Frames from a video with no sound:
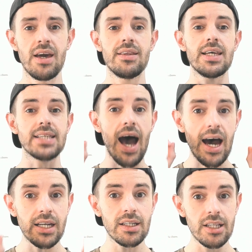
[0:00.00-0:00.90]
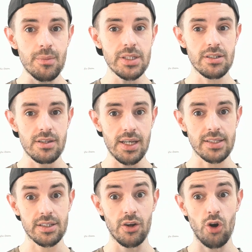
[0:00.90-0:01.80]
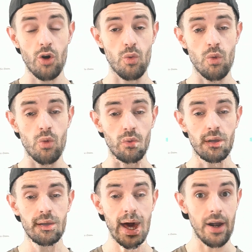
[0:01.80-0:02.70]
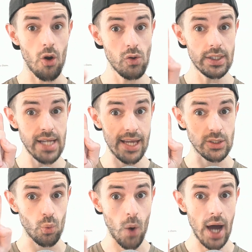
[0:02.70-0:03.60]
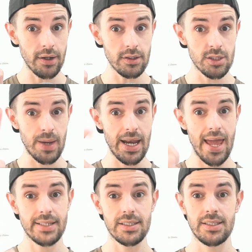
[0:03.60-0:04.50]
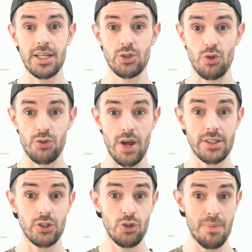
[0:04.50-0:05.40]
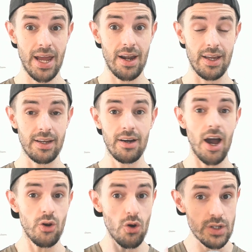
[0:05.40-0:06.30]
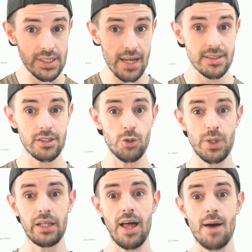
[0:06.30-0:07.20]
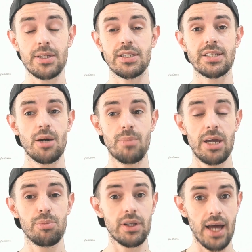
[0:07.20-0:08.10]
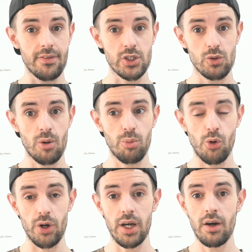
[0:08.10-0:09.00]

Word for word: There's unlimited things that could go wrong and it only takes one to be an existential threat to humanity. I know this sounds a little bit alarmist to some people and others are on board.